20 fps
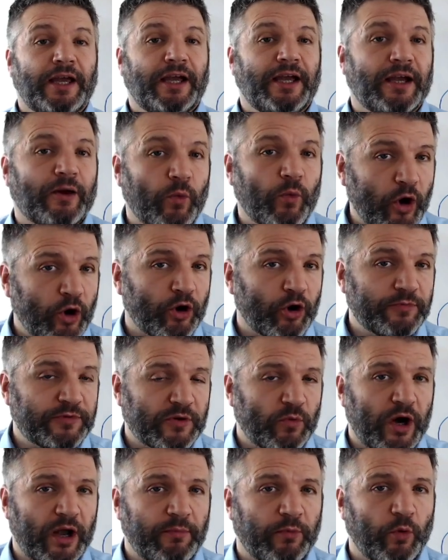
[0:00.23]
Welcome
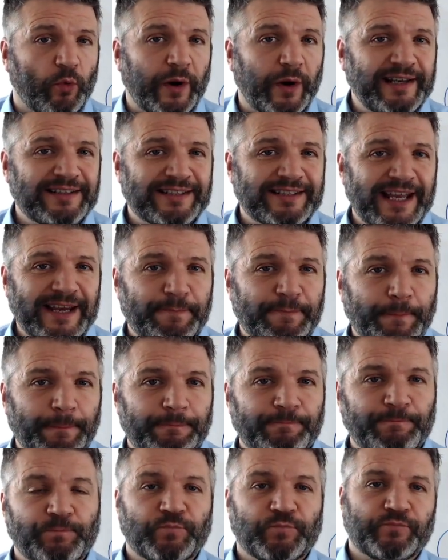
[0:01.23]
to Whiteboard Wednesday.
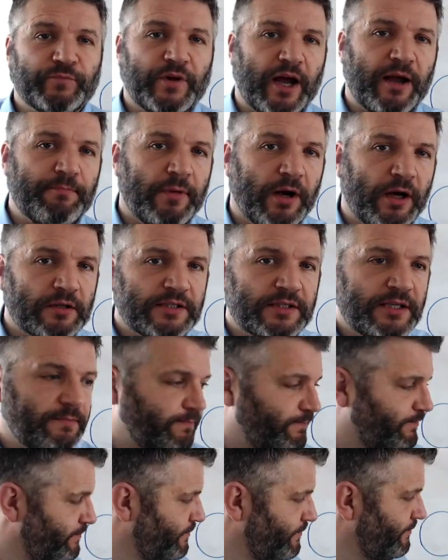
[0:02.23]
I'm Martin,